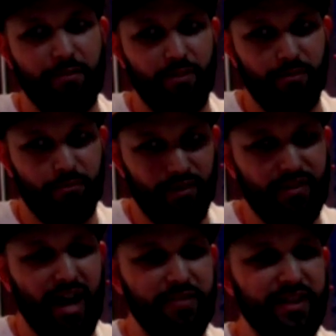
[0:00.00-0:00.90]
Right.
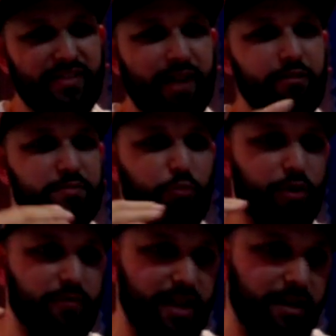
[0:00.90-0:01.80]
But I think that was
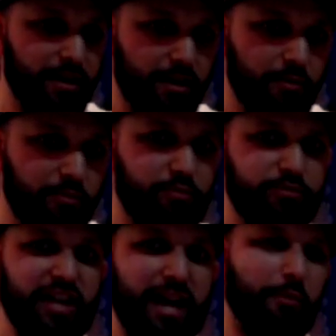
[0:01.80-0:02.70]
more of a
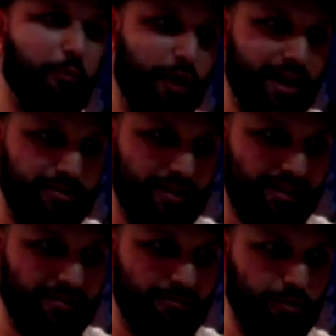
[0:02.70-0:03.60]
gamer-wide thing,